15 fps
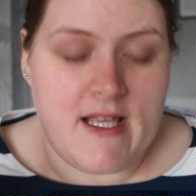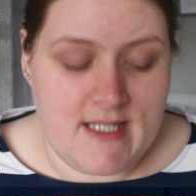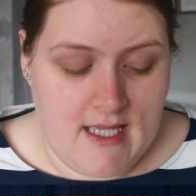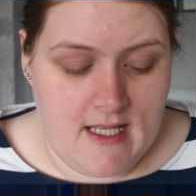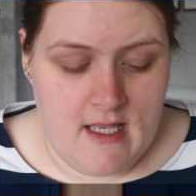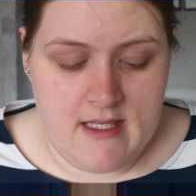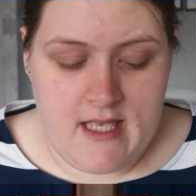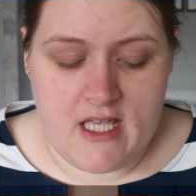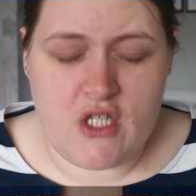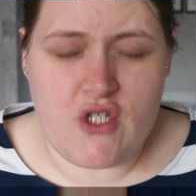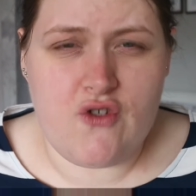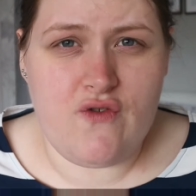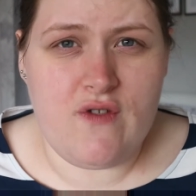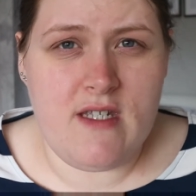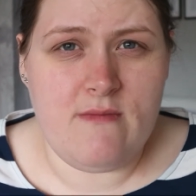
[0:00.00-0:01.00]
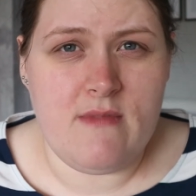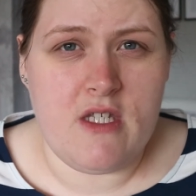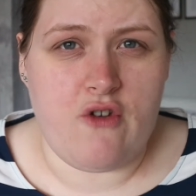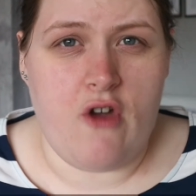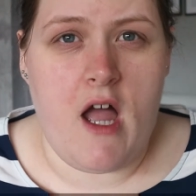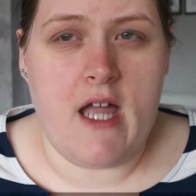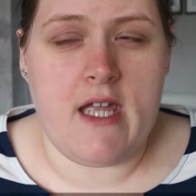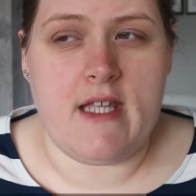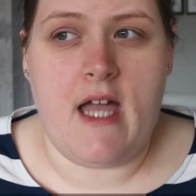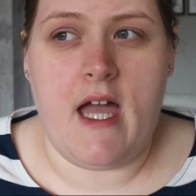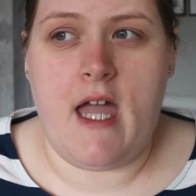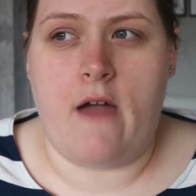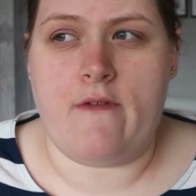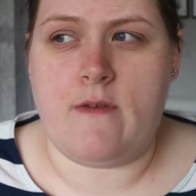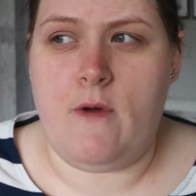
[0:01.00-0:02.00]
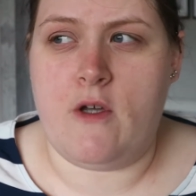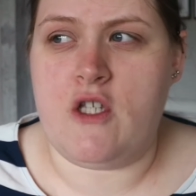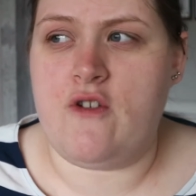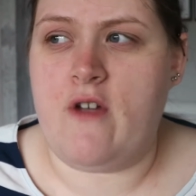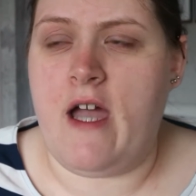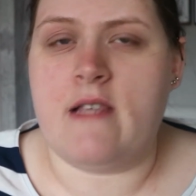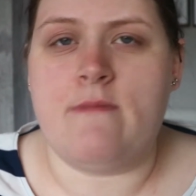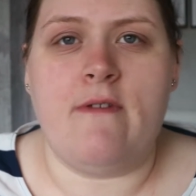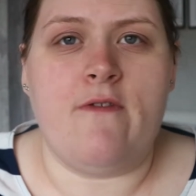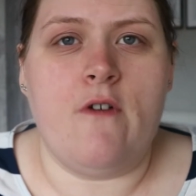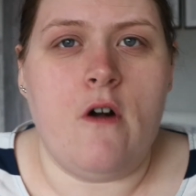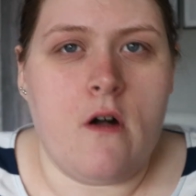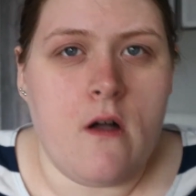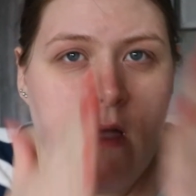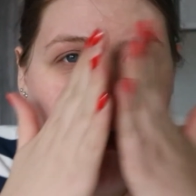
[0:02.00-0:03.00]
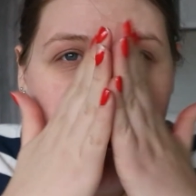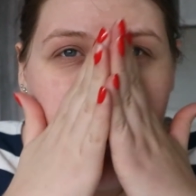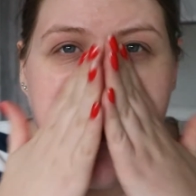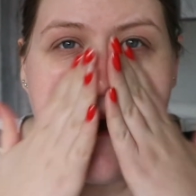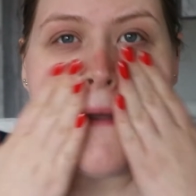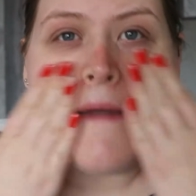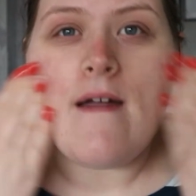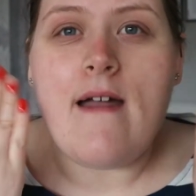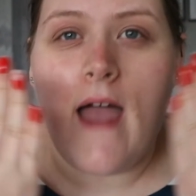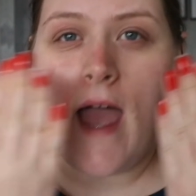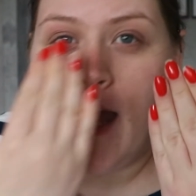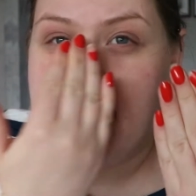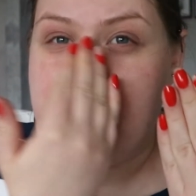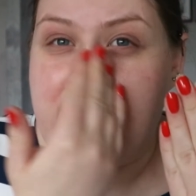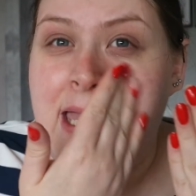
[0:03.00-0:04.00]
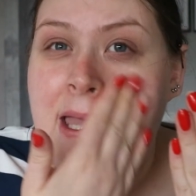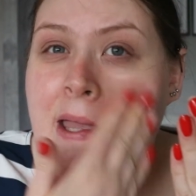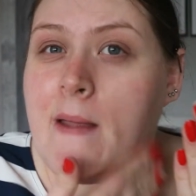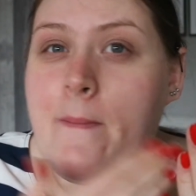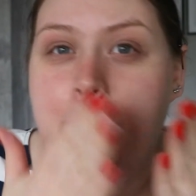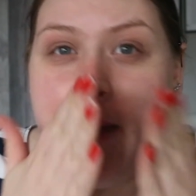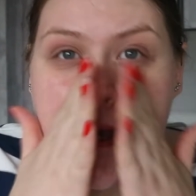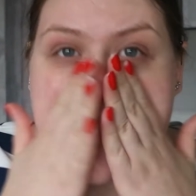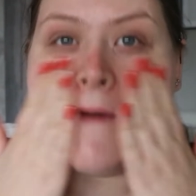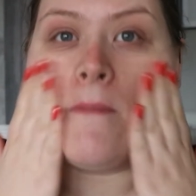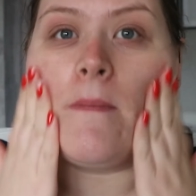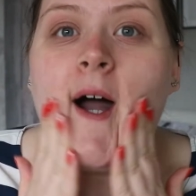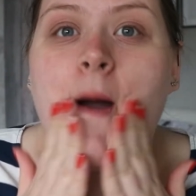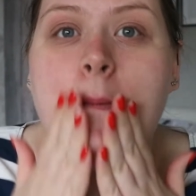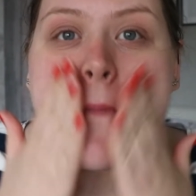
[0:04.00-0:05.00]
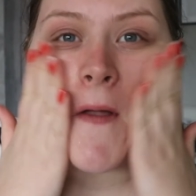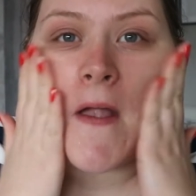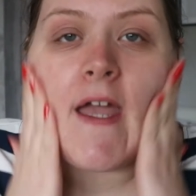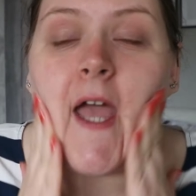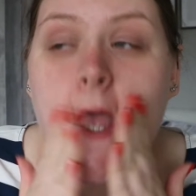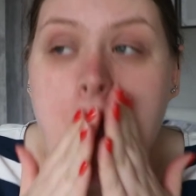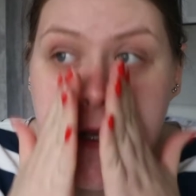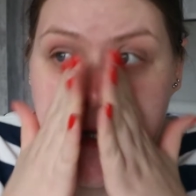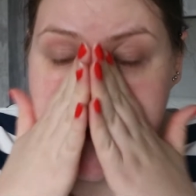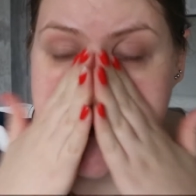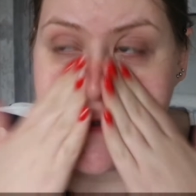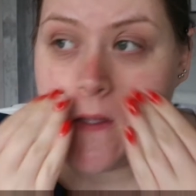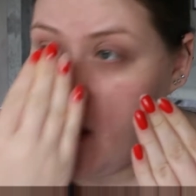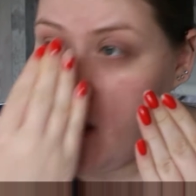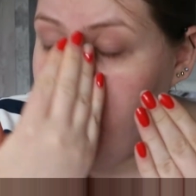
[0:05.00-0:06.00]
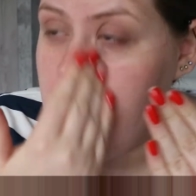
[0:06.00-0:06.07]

skin is extremely dry and I have to moisturise before any makeup application.